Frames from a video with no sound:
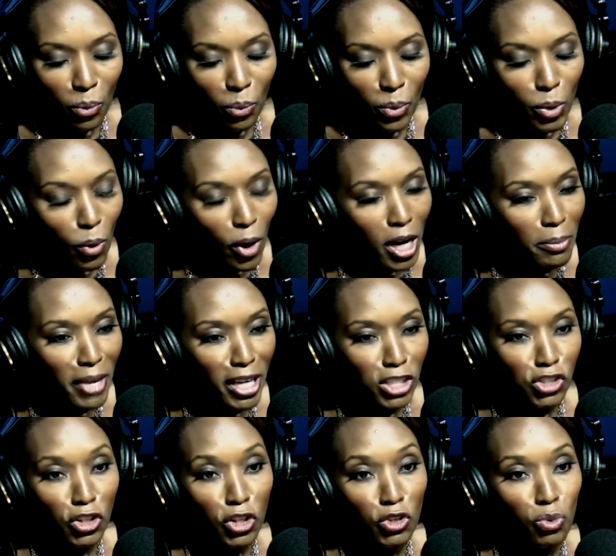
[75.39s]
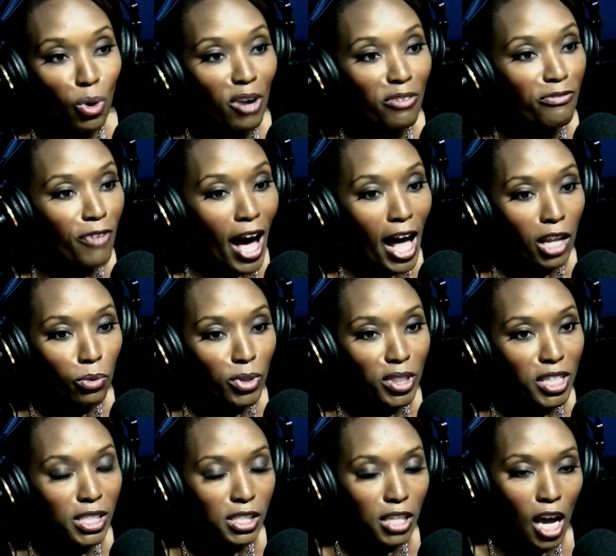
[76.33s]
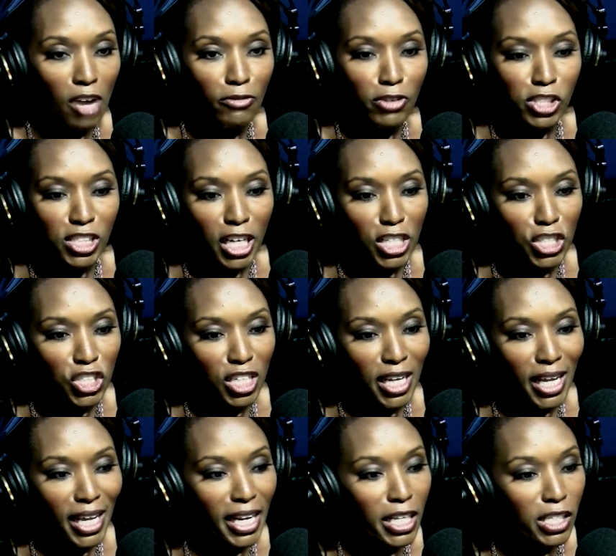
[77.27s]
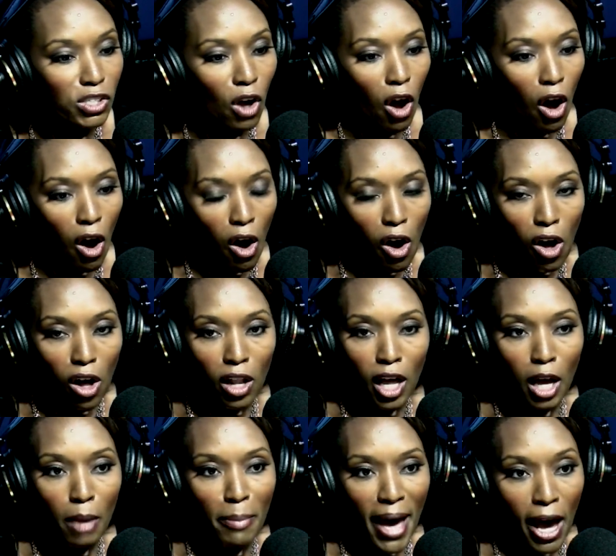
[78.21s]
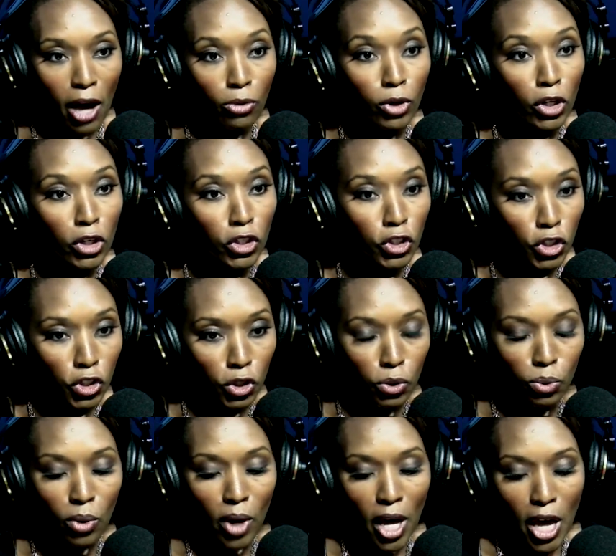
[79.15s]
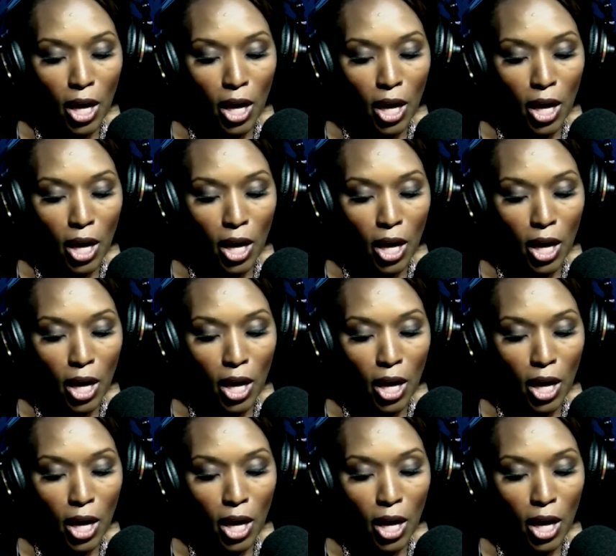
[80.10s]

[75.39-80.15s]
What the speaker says: We want to make sure that you are following this conversation. It is all about you.